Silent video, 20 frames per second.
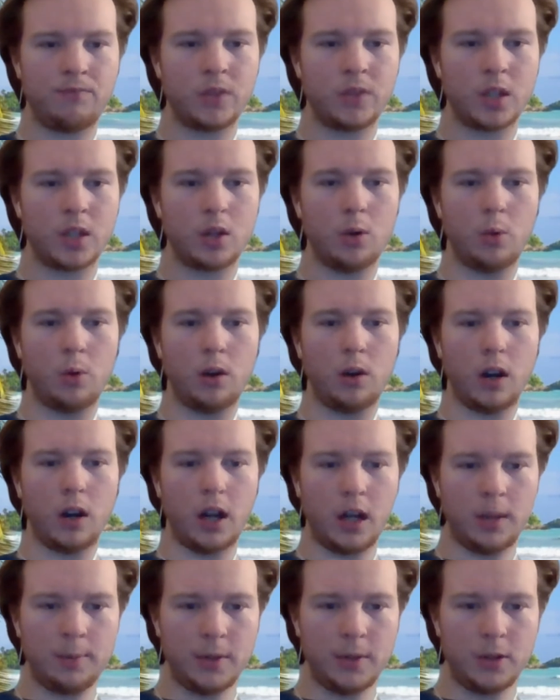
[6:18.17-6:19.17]
or
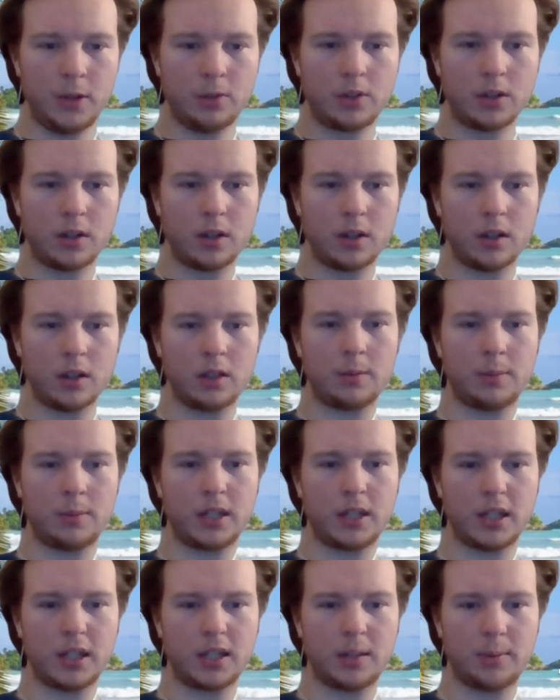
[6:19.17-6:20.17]
unmute all the
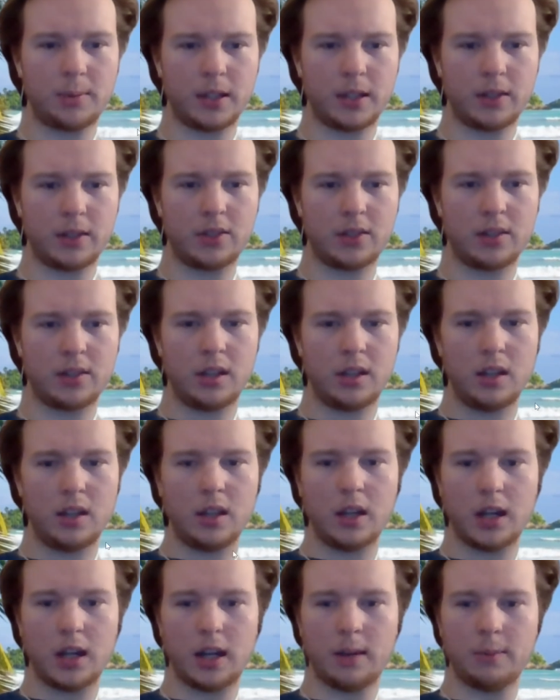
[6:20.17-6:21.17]
participants.
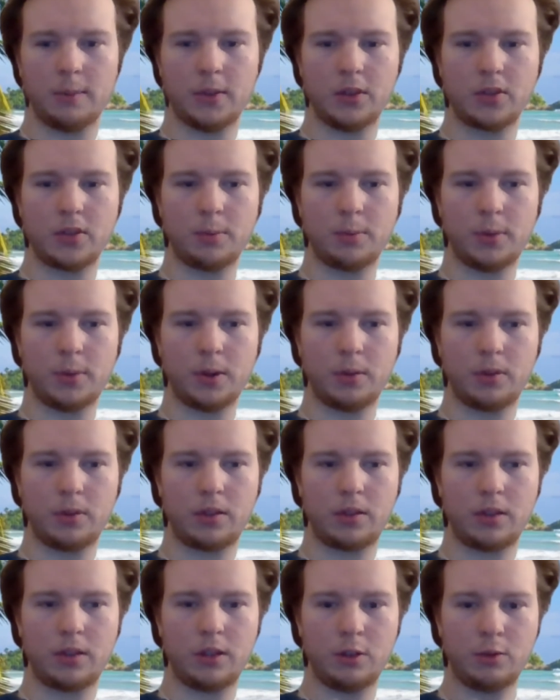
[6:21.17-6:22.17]
Those are
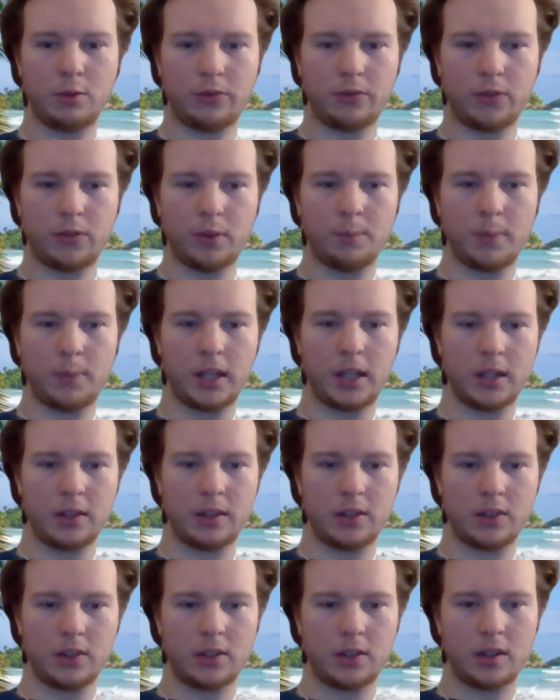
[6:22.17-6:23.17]
both useful
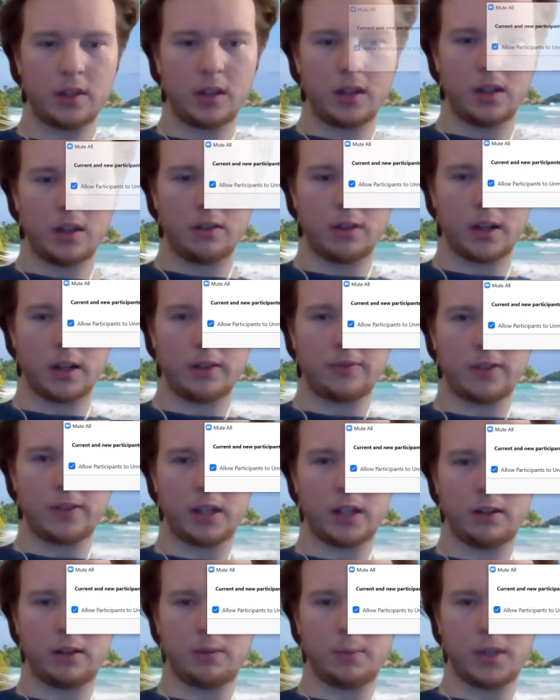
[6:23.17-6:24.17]
buttons. Right, for
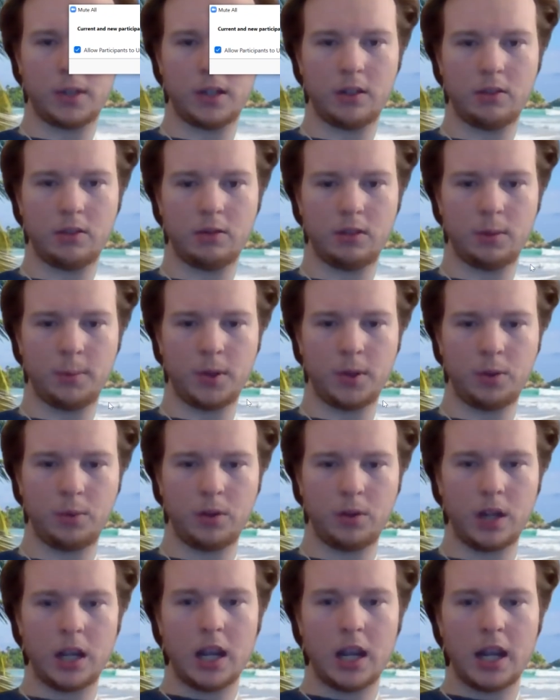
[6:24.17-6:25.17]
now I'm going to do the mute.
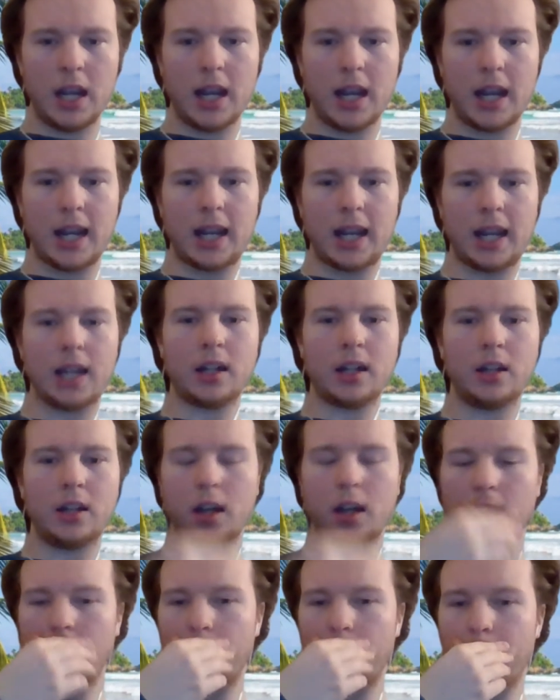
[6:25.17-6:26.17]
And
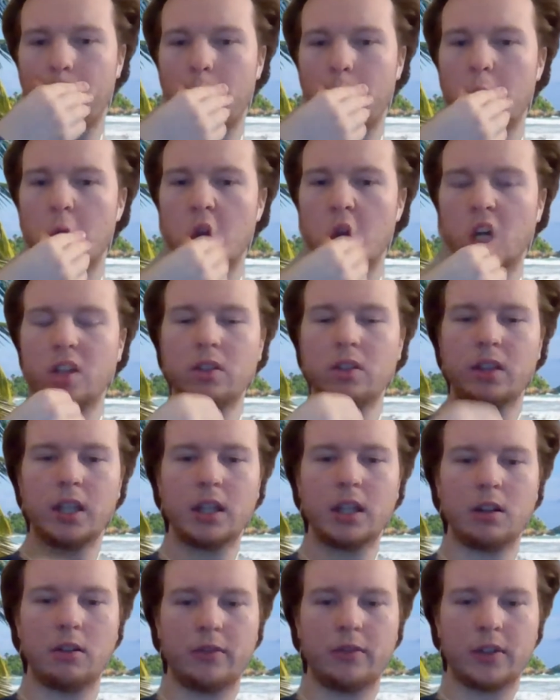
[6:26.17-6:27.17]
the other
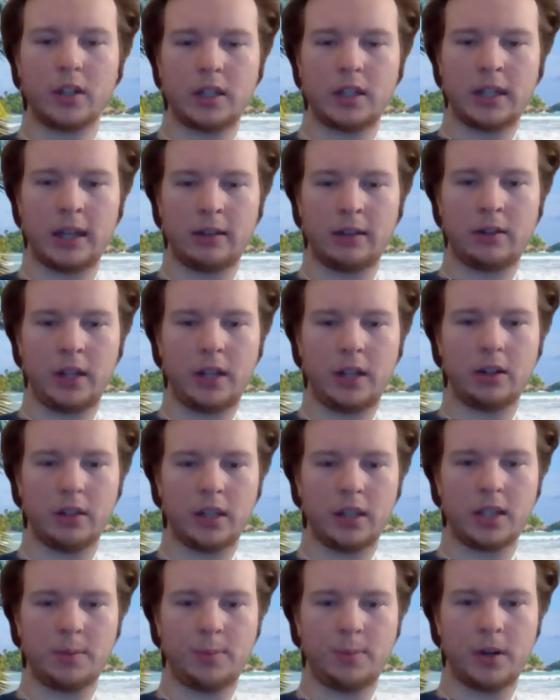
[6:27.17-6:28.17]
thing over down here on
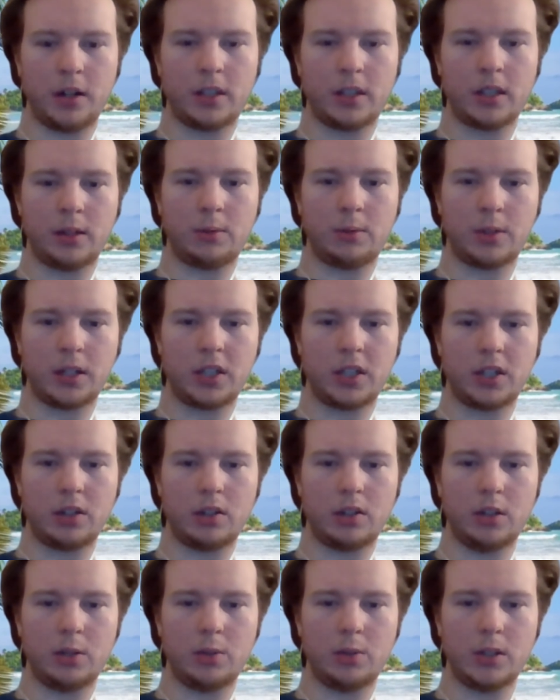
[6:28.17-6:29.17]
this bar that I want to show
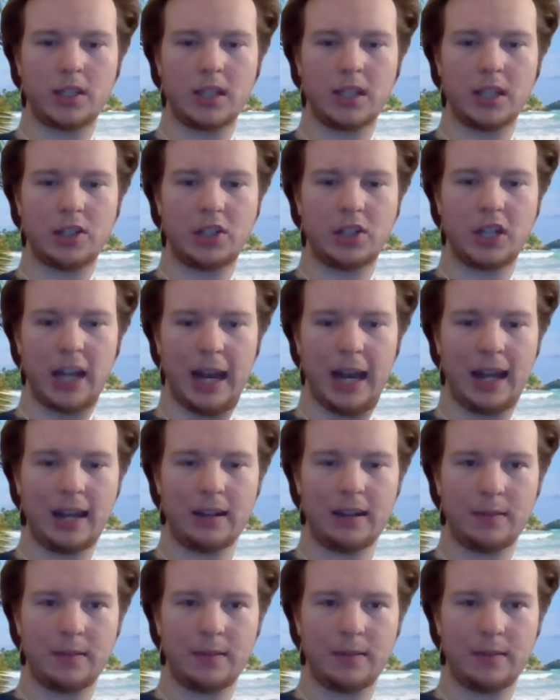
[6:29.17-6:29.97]
you is the chat.